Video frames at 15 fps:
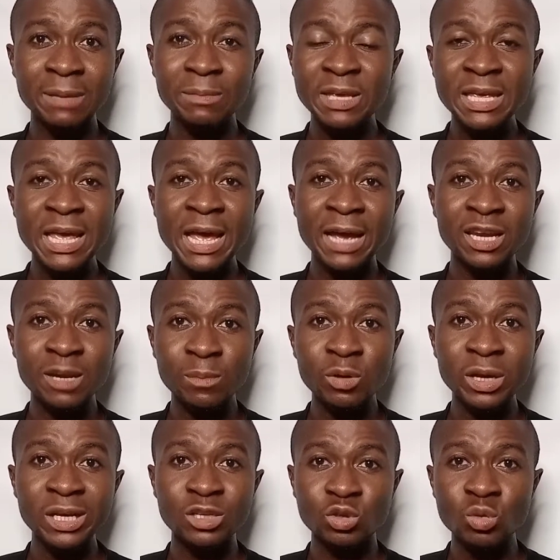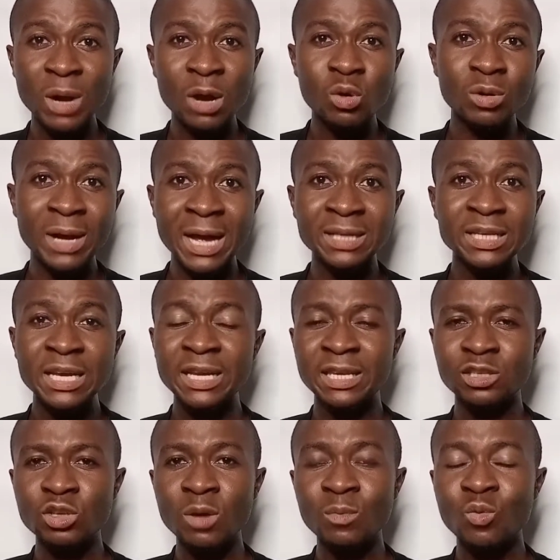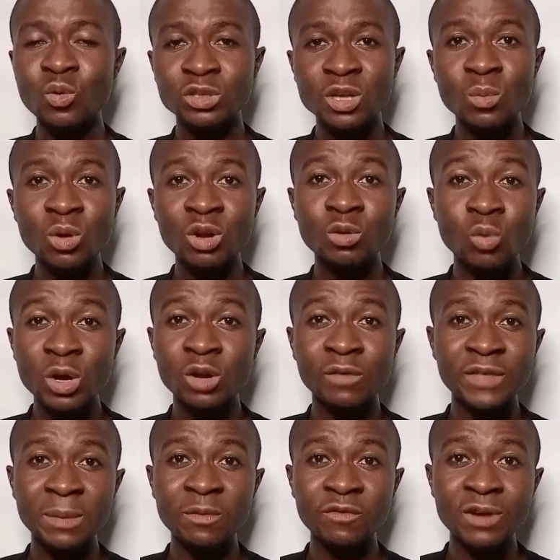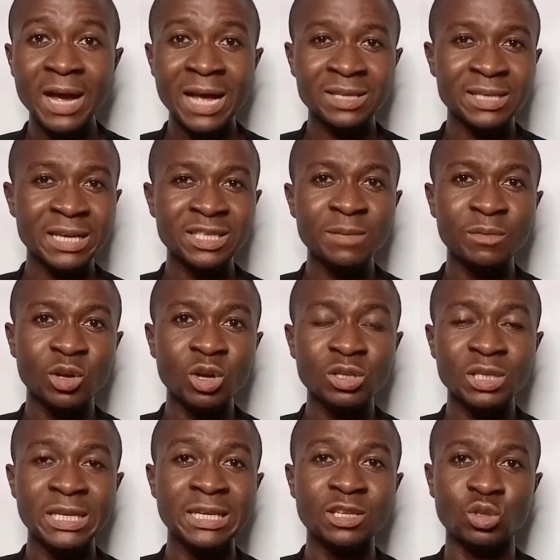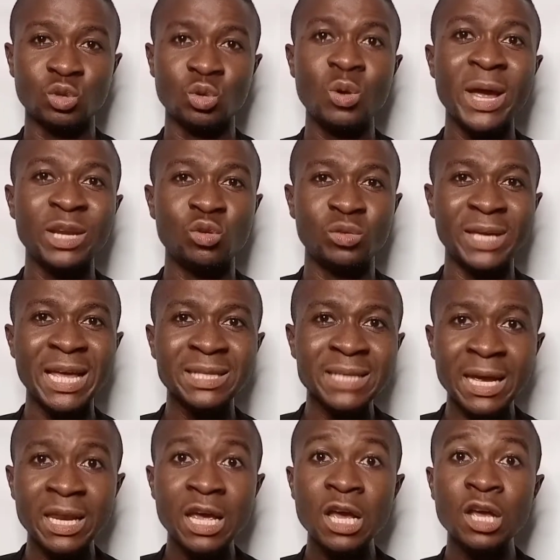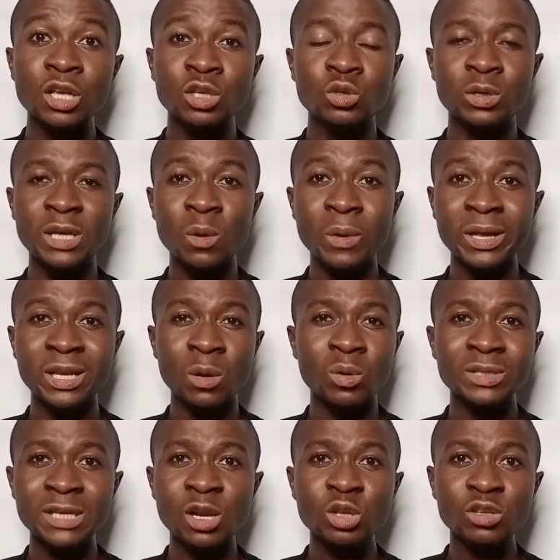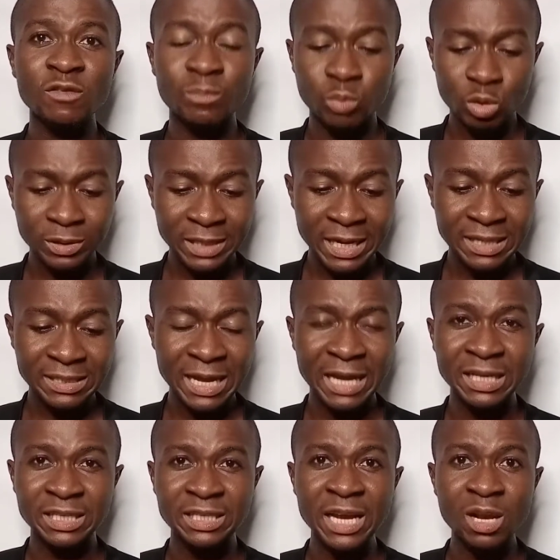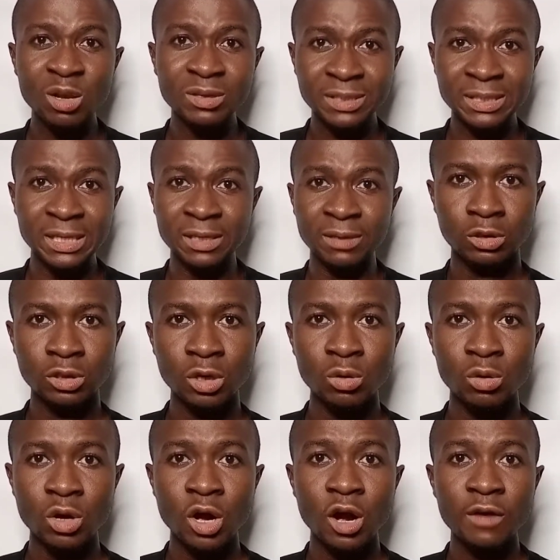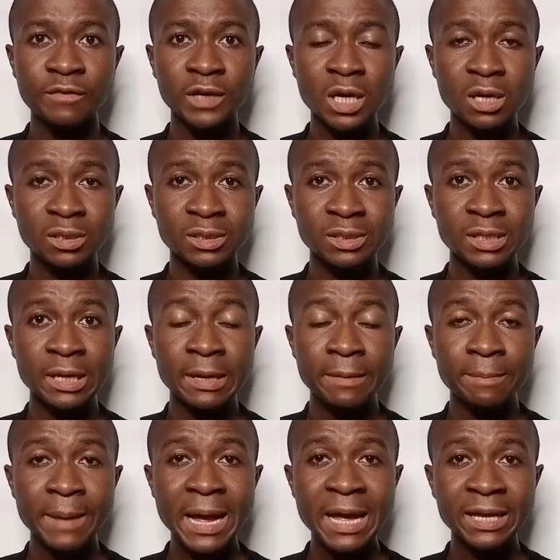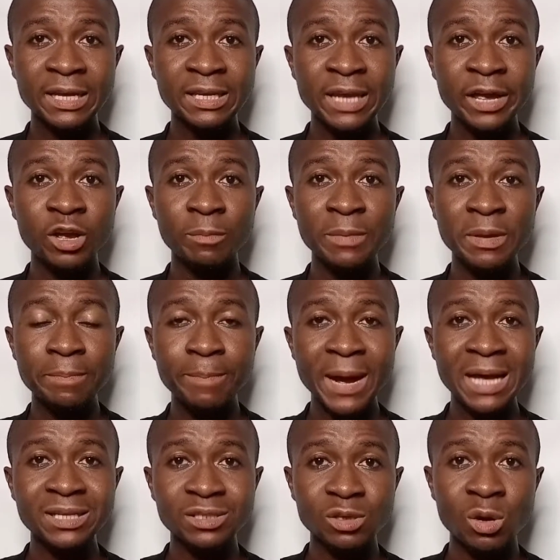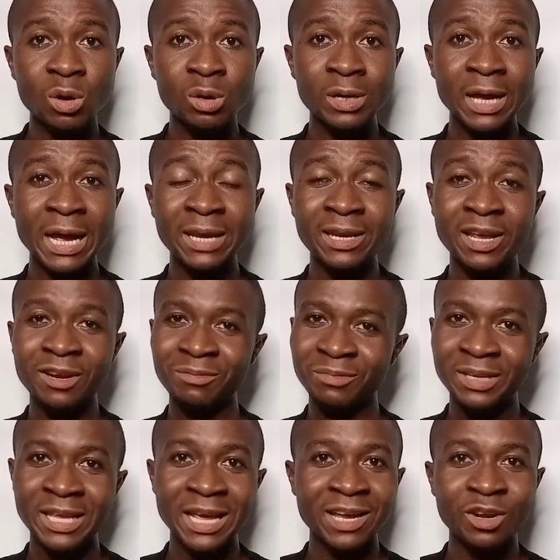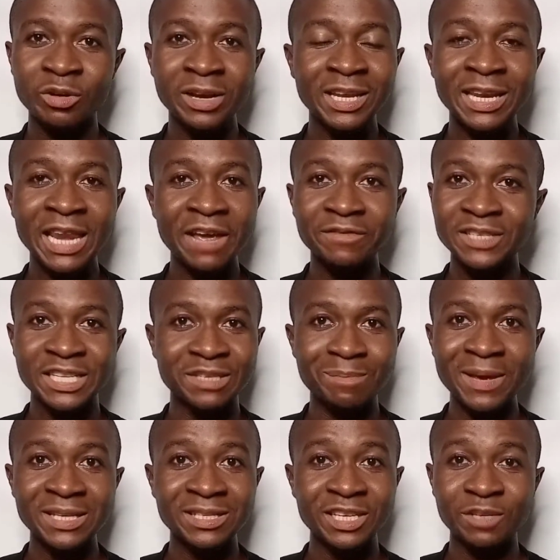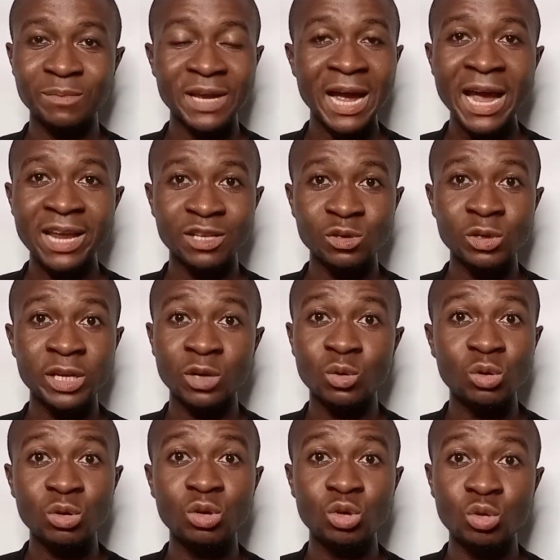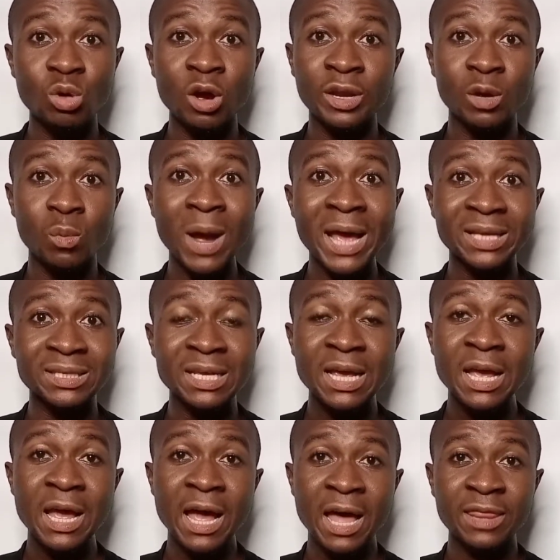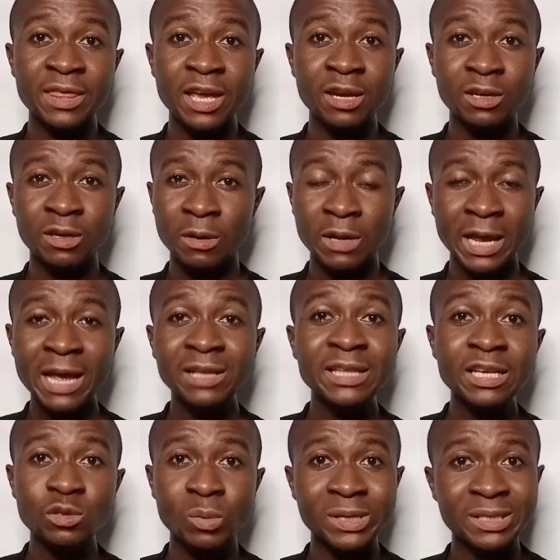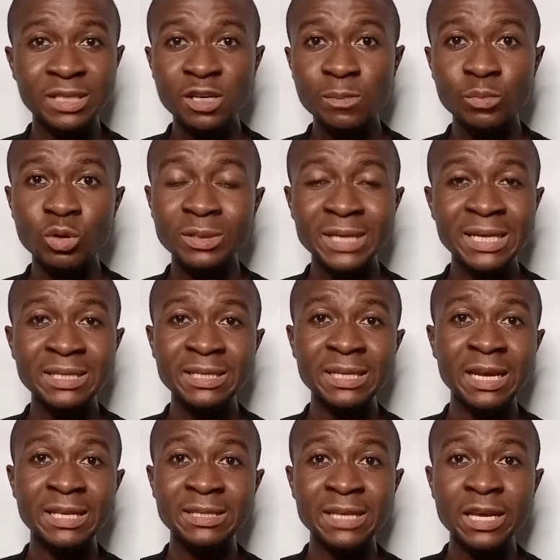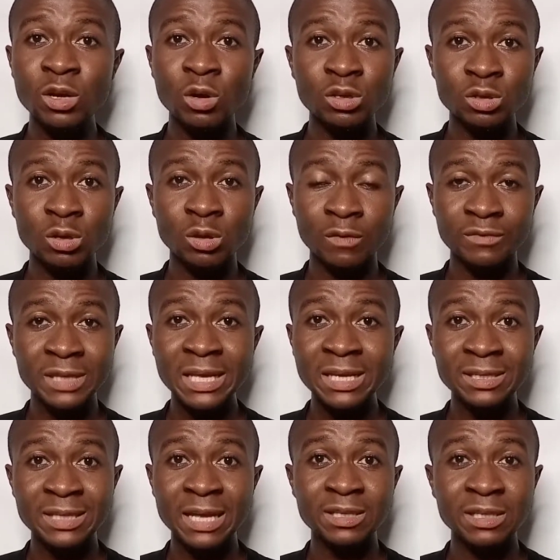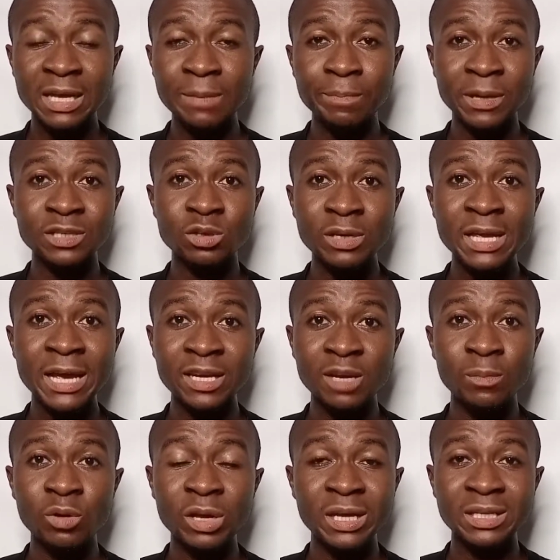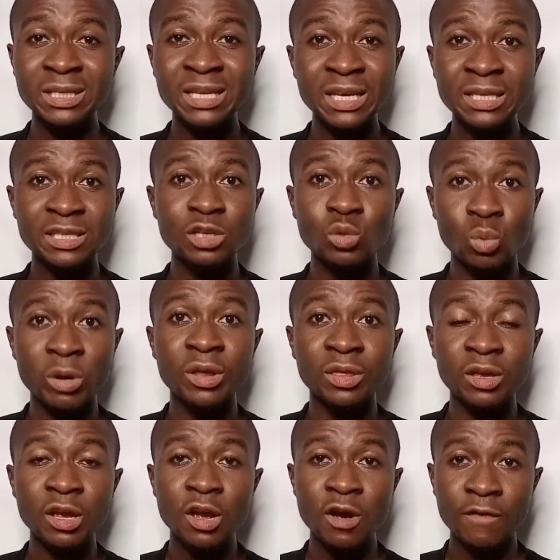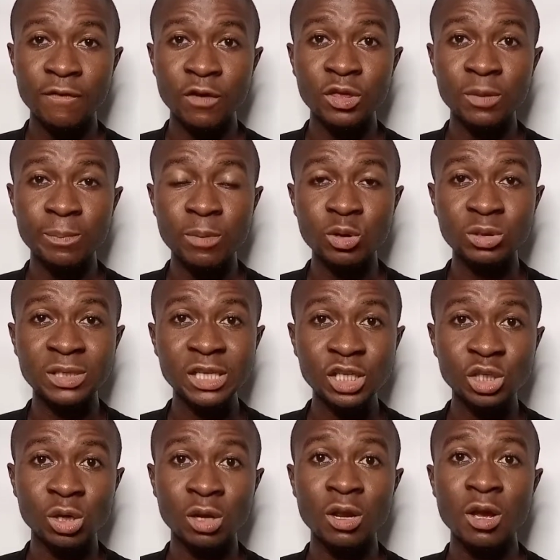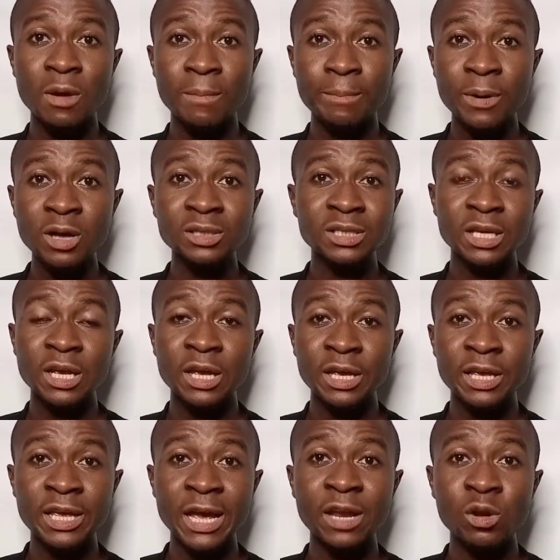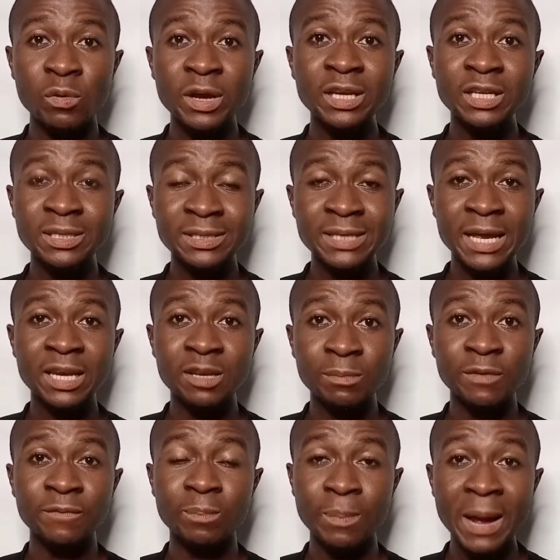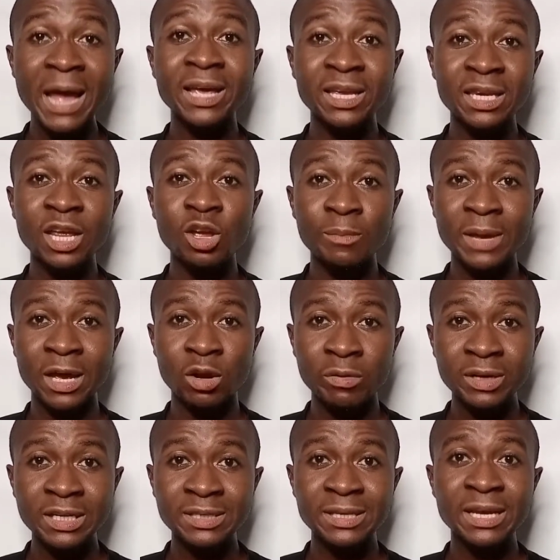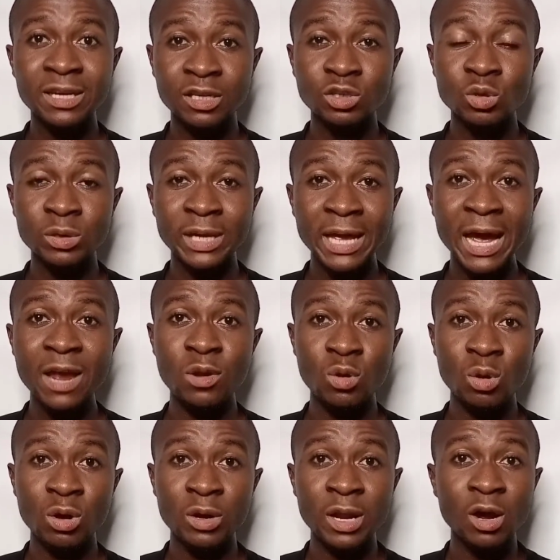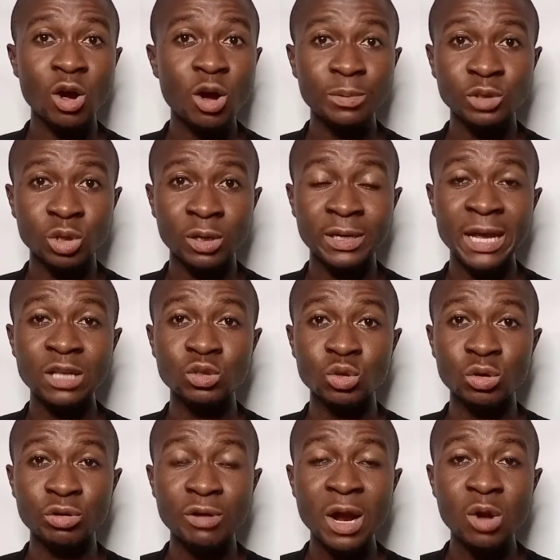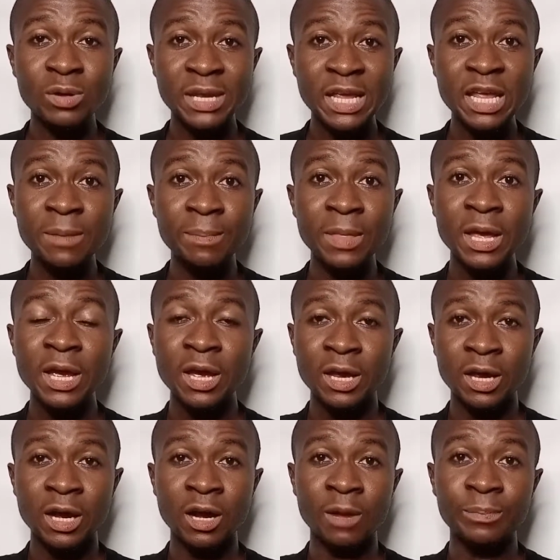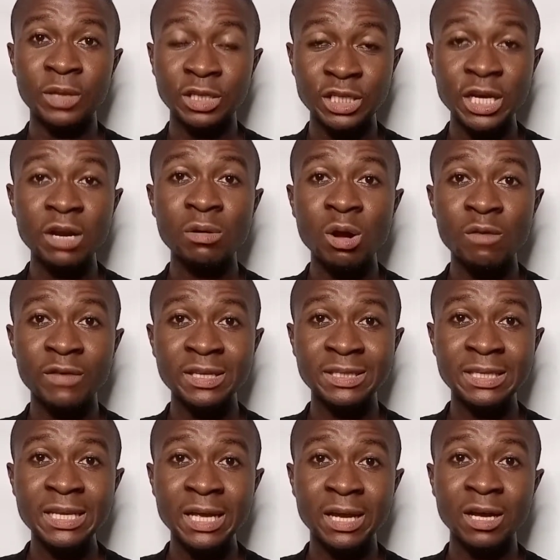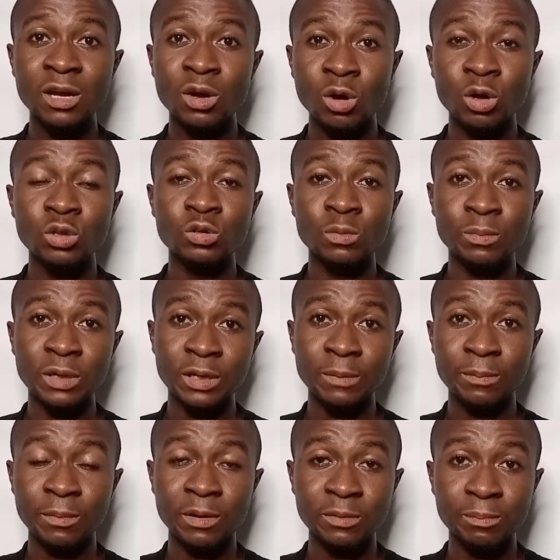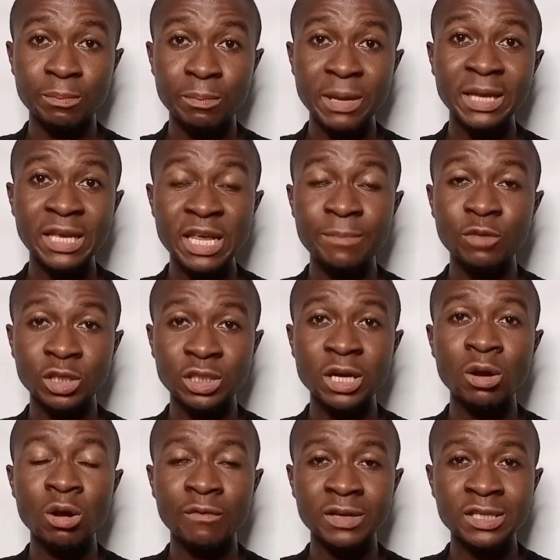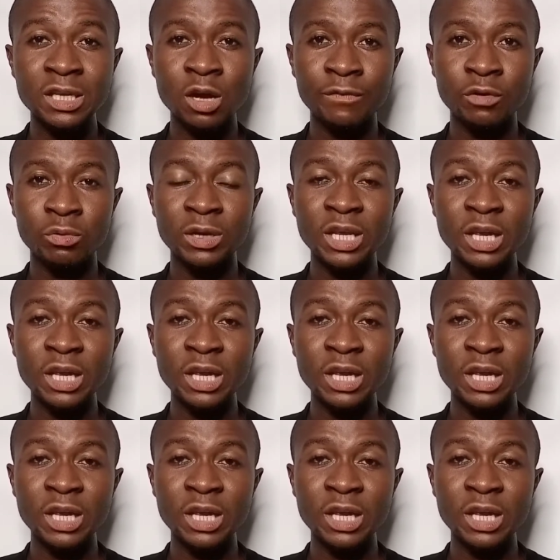that E A Adeboye is too arrogant arrogant. Some someone one of them even asked, "Is it because he is so educated?" So there were there was a lot of protest and jealousy. So of course. Pa Akindayomi passed on and then he had already left his message behind, so they couldn't do otherwise. And then elders were still protesting and saying all sorts of things that Pastor Yadeboye isn't worthy for the position, but he had already said it, before Kindayomi had already said it, so they had no other option than to crown him um, the general overseer or to make him the general overseer of the